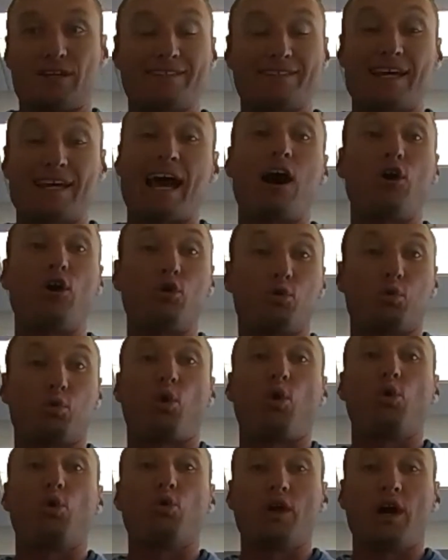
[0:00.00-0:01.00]
towel
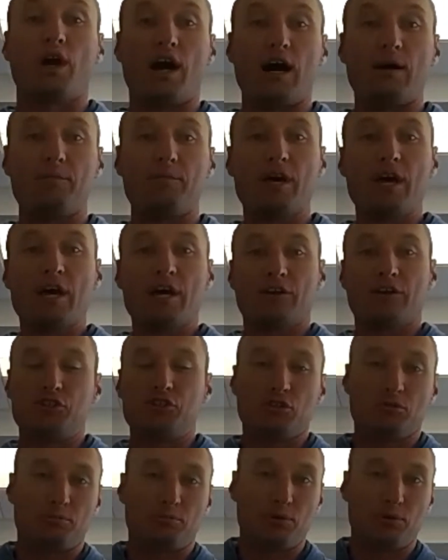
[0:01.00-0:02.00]
rolled up that
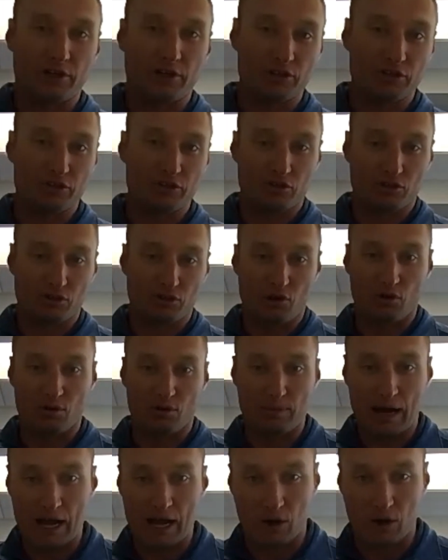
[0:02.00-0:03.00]
you can put into your lower
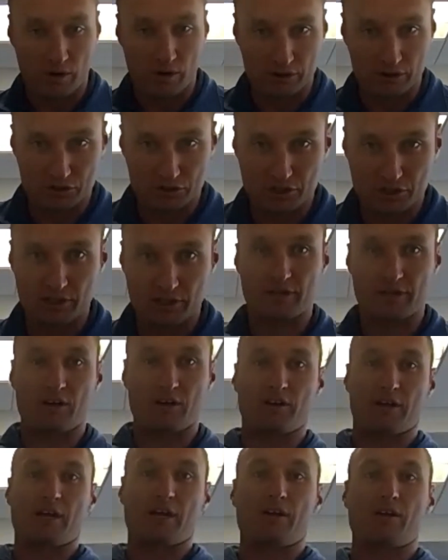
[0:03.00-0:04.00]
back while you're sitting there,
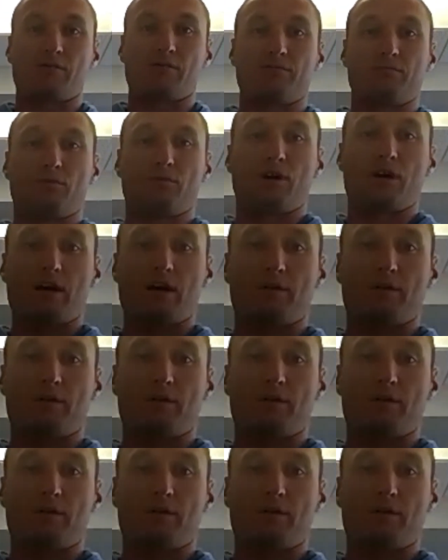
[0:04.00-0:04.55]
and it kind of